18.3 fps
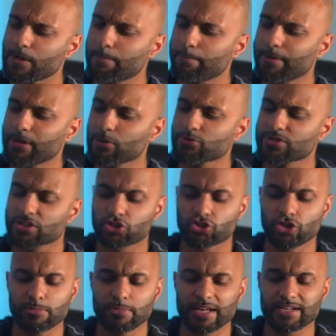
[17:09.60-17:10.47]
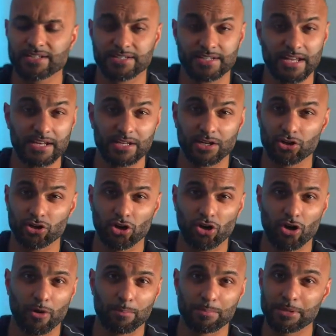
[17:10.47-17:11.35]
But it was extremely entertaining, and
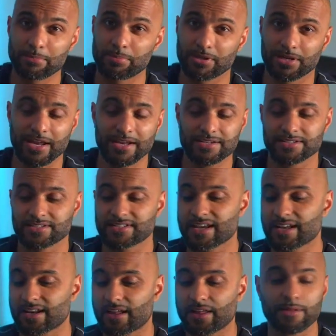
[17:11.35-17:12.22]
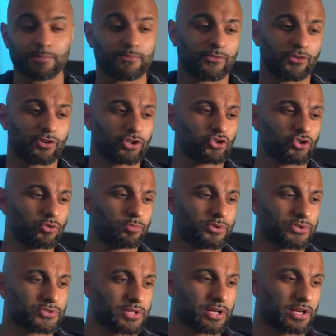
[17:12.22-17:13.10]
not a lot of people can entertain like them fucking two
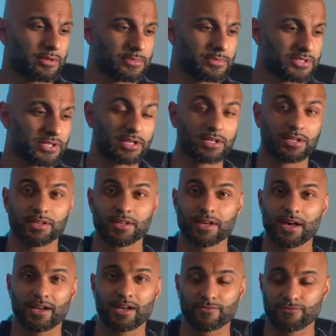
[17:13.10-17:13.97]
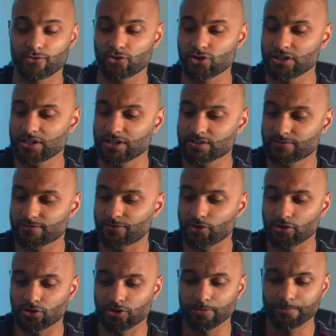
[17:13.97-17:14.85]
brothers can, let me tell you. And they are funny as
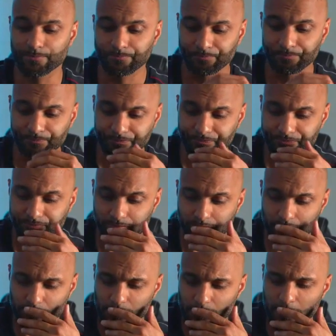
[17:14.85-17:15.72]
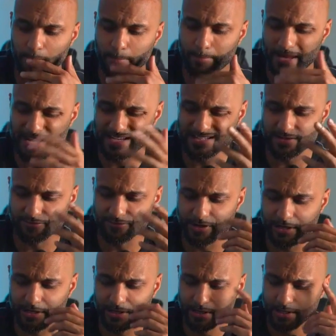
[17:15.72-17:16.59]
fuck. But here's the
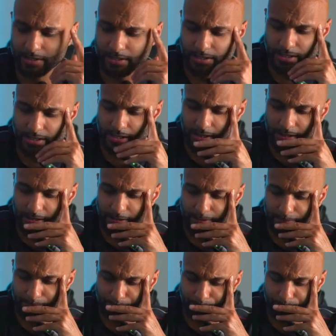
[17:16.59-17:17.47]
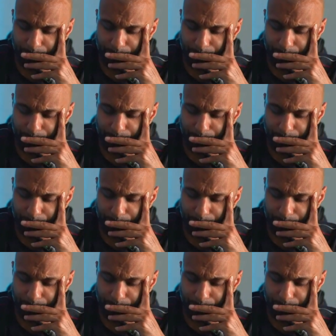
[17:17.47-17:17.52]
thing. They